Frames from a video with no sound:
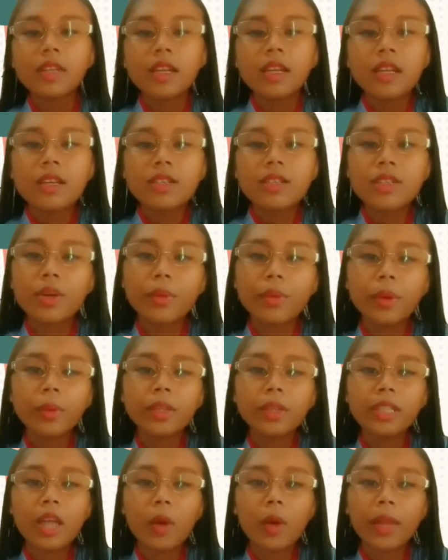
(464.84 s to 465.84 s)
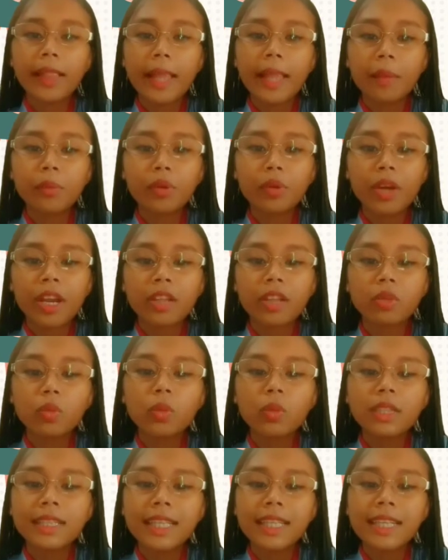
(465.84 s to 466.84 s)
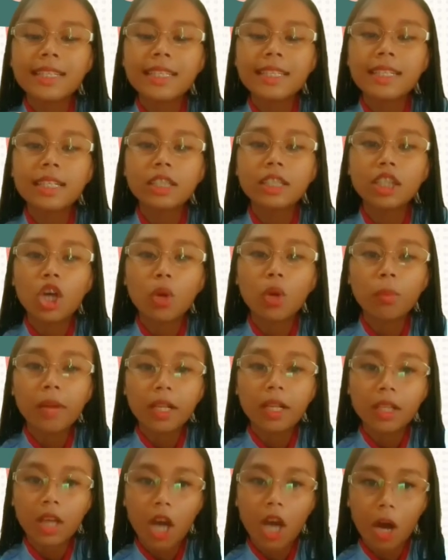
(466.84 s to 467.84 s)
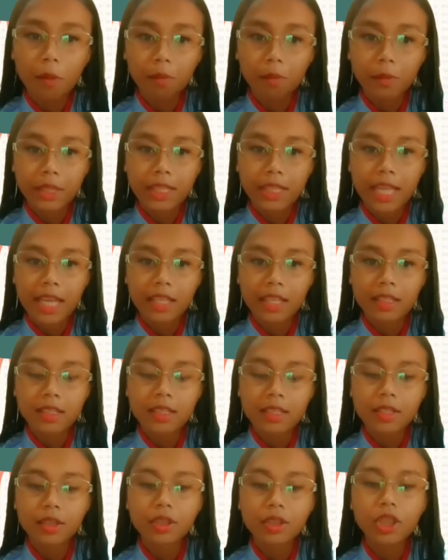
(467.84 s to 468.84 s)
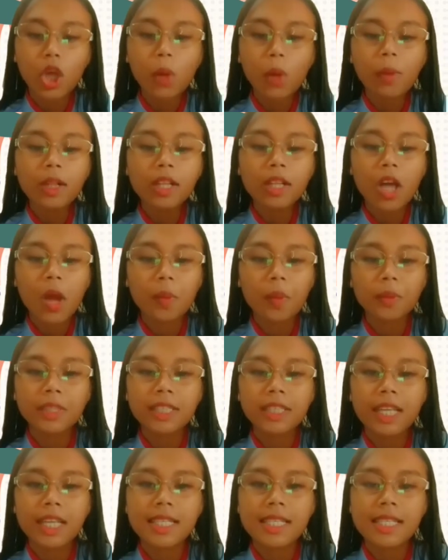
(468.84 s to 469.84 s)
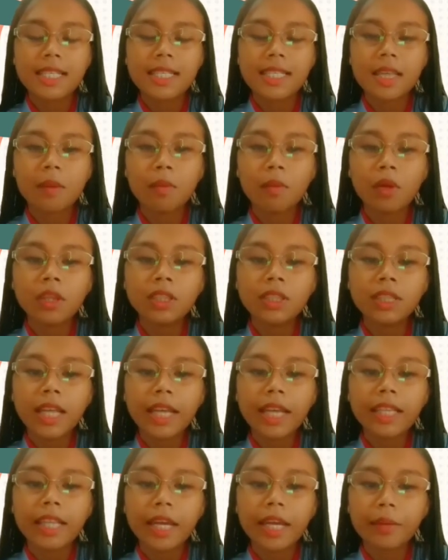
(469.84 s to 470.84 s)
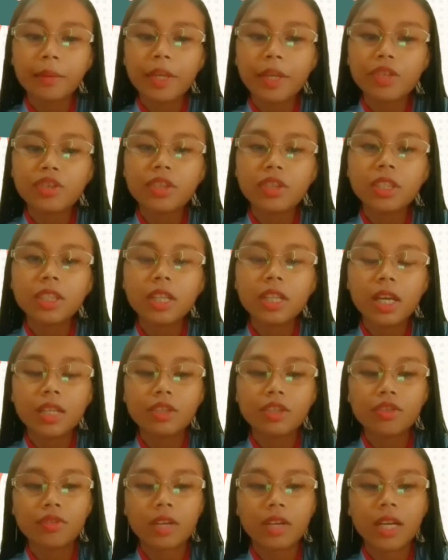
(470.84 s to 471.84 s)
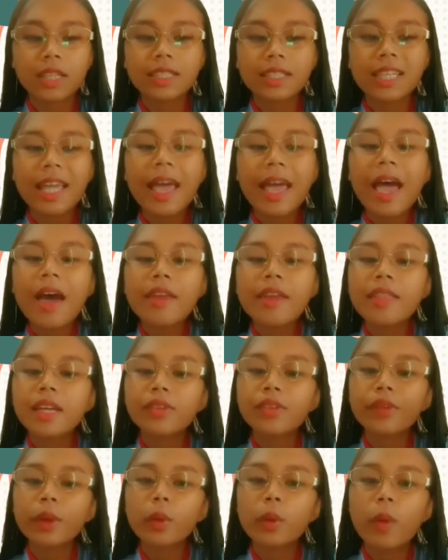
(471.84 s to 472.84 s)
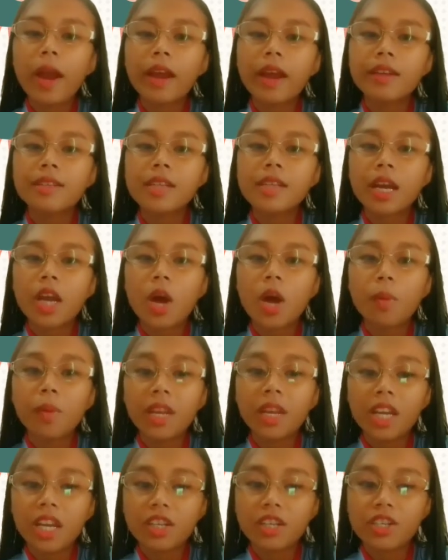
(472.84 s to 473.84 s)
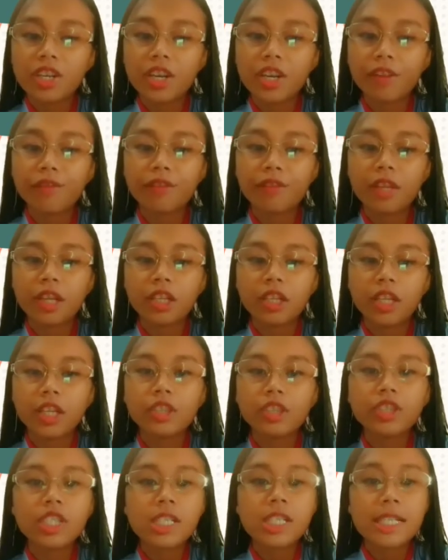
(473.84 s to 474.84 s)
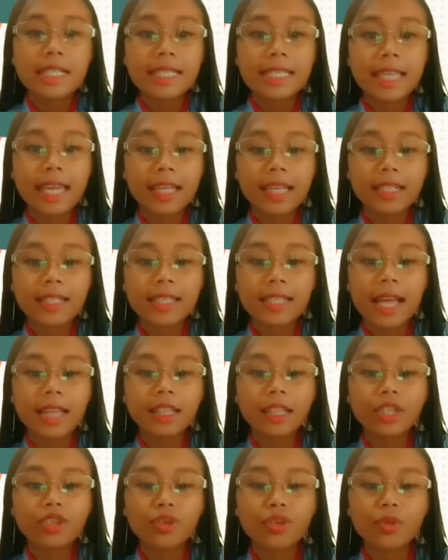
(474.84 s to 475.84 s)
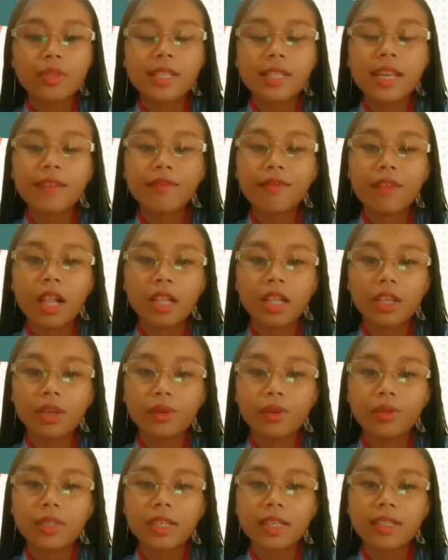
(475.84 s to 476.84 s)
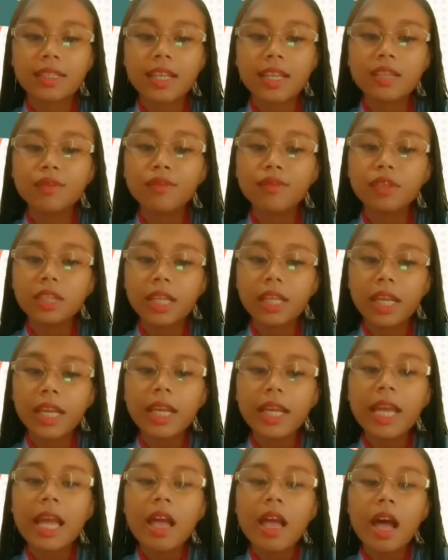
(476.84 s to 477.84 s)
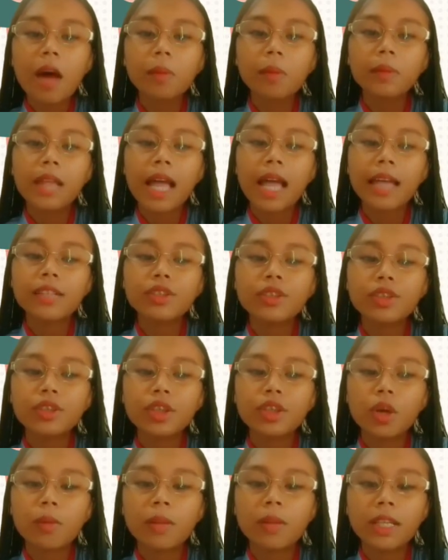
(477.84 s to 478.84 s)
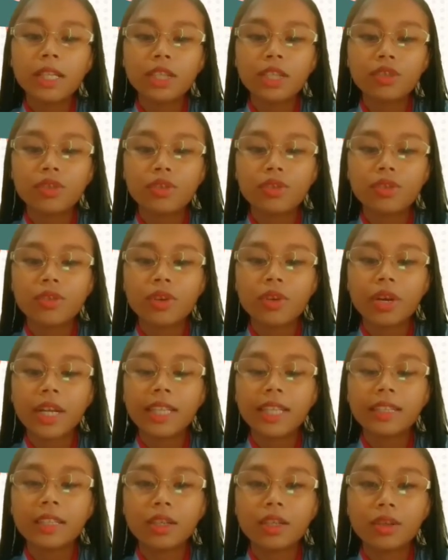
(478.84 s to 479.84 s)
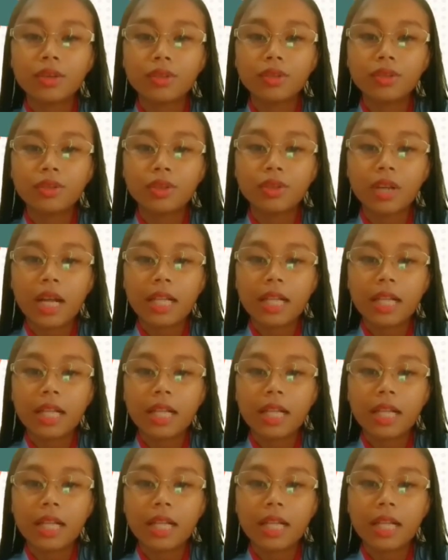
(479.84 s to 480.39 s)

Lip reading: So we will now elaborate what is global competence. Global competence is a multi-dimensional construct that requires a combination of knowledge, skills, attitudes, and values successfully applied to global issues or intercultural